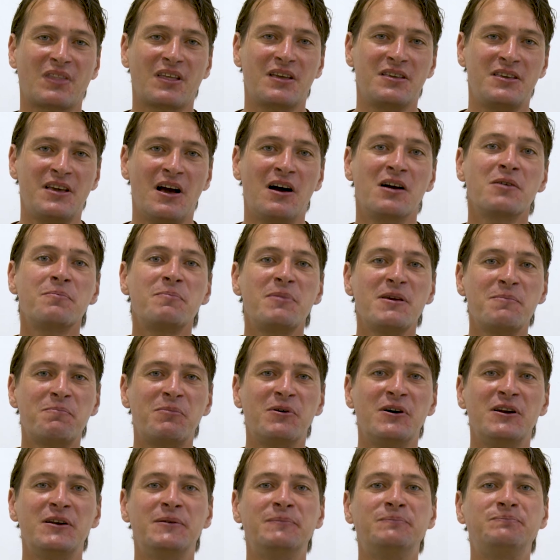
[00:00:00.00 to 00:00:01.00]
young
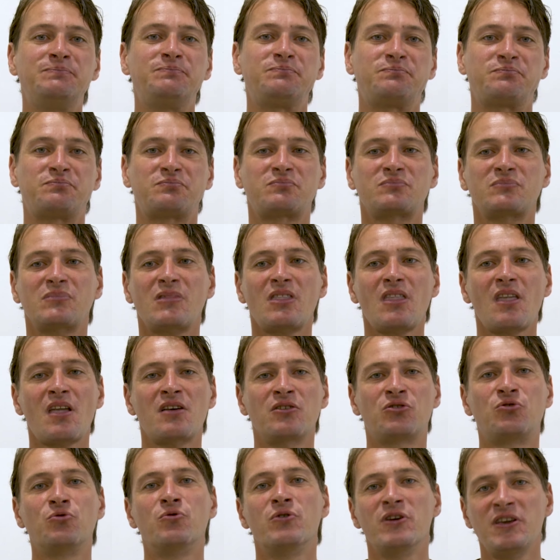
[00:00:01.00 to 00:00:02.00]
people
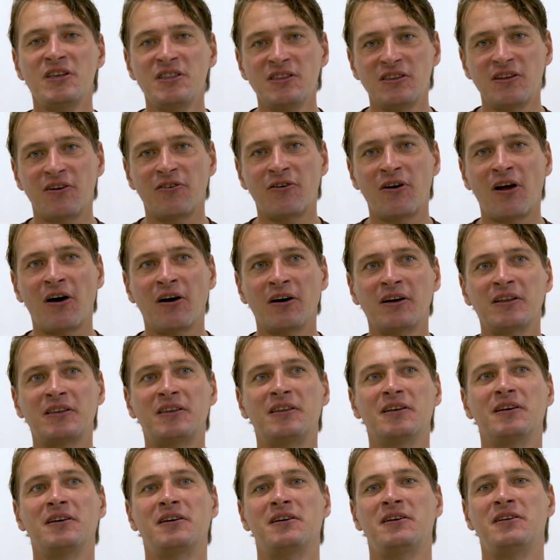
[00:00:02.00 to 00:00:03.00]
to
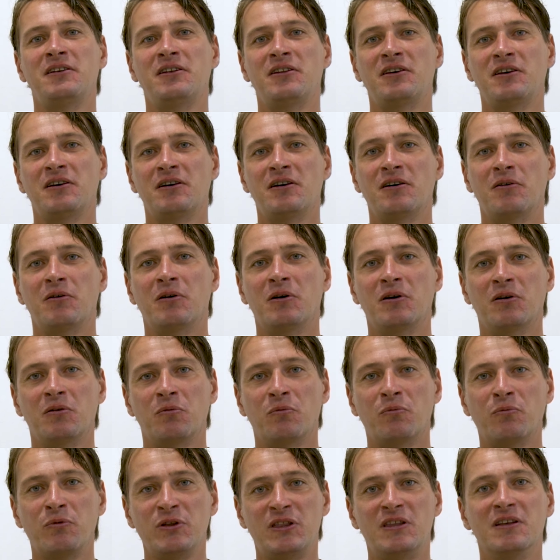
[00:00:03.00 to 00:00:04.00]
interact
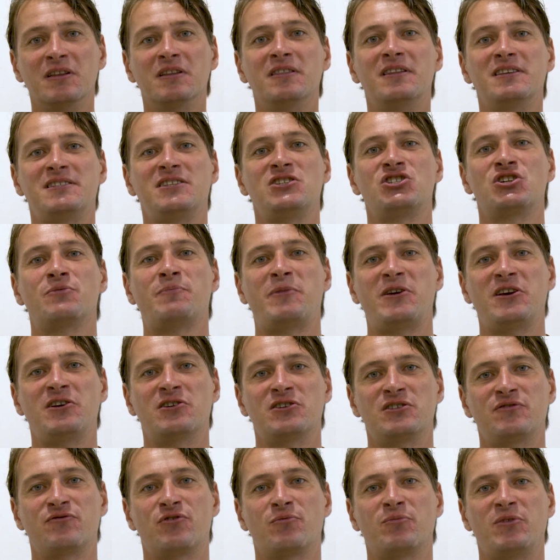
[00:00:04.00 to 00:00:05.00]
with the decision
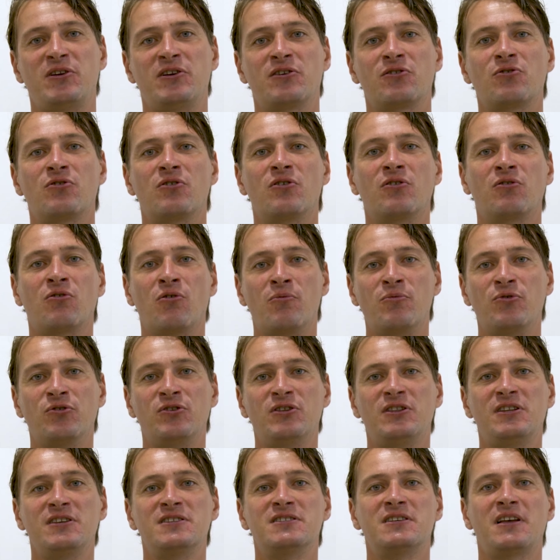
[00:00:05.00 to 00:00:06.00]
makers from their
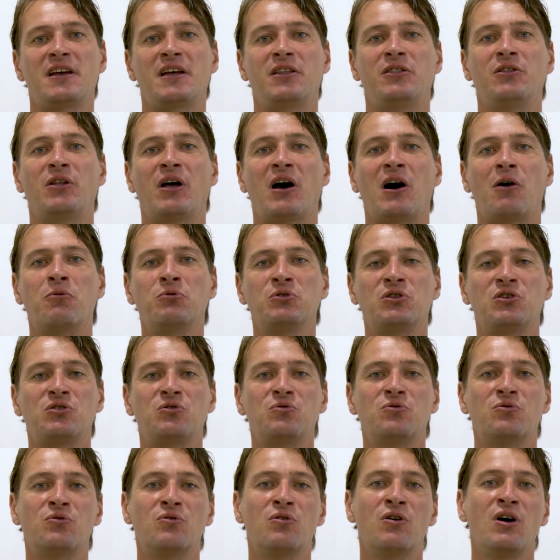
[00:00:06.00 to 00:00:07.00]
communities and how
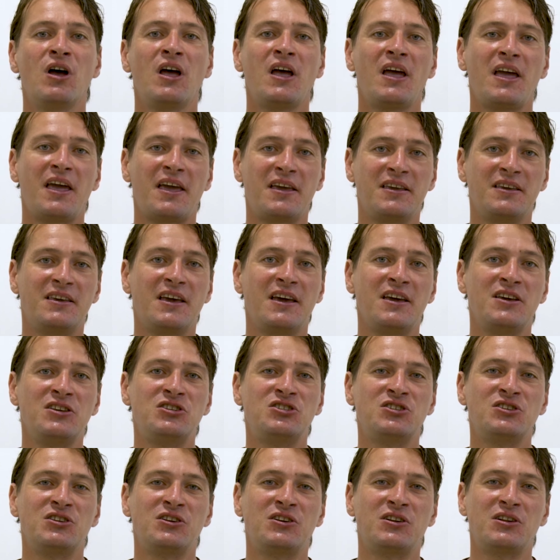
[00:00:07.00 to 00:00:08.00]
to
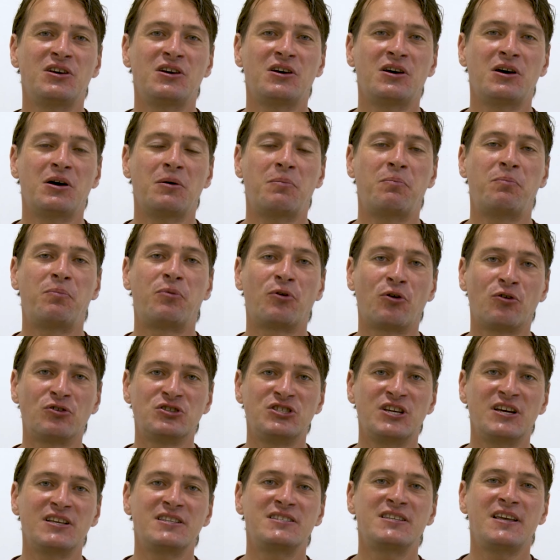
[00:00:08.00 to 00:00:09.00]
engage in
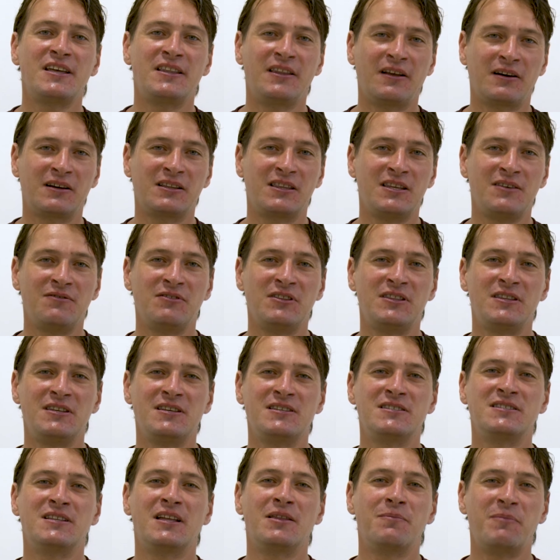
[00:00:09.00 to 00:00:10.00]
projects and
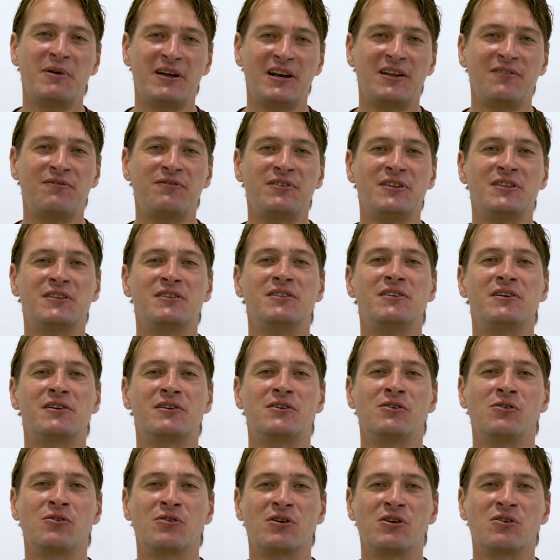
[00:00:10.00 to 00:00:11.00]
activities that benefit
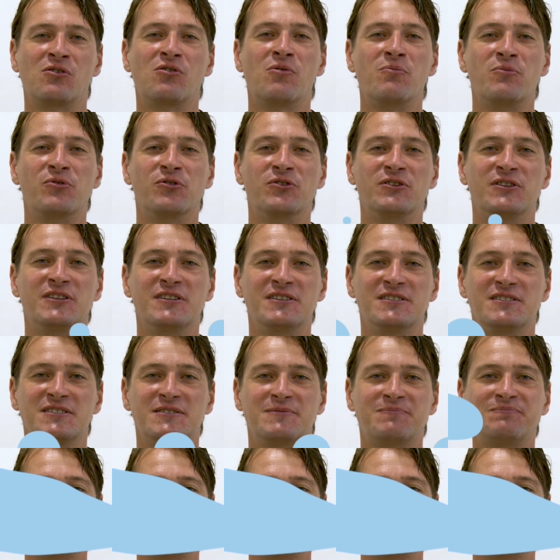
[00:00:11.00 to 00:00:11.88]
their local communities.